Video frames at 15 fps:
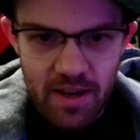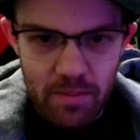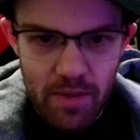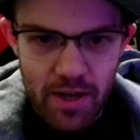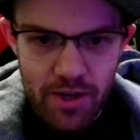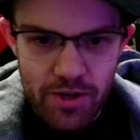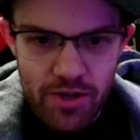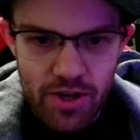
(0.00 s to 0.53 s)

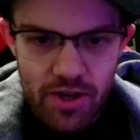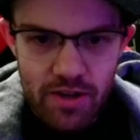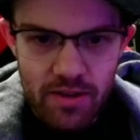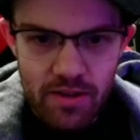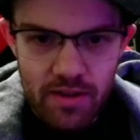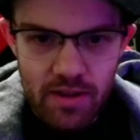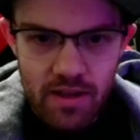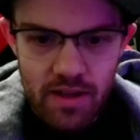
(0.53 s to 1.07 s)
Punisher.
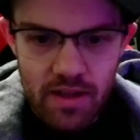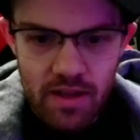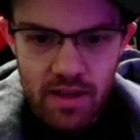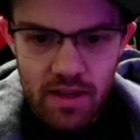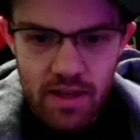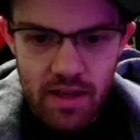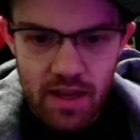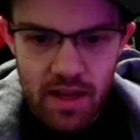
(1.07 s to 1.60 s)

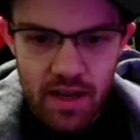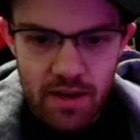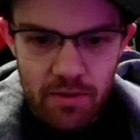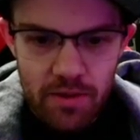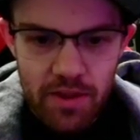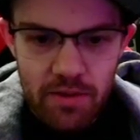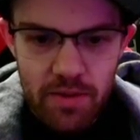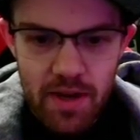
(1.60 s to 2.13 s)
And I don't
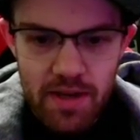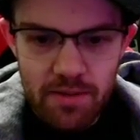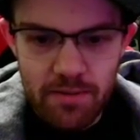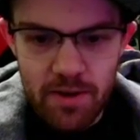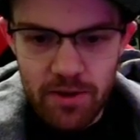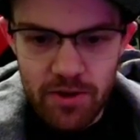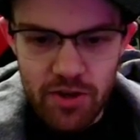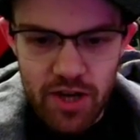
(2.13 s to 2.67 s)
think we had to
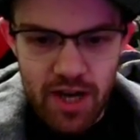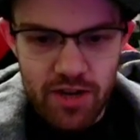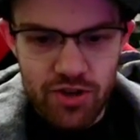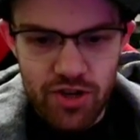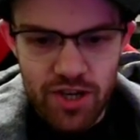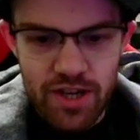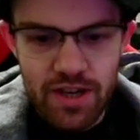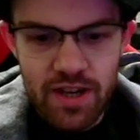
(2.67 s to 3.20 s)
fear the
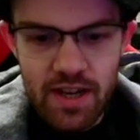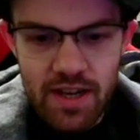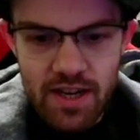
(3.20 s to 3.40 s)
Shang-Chi.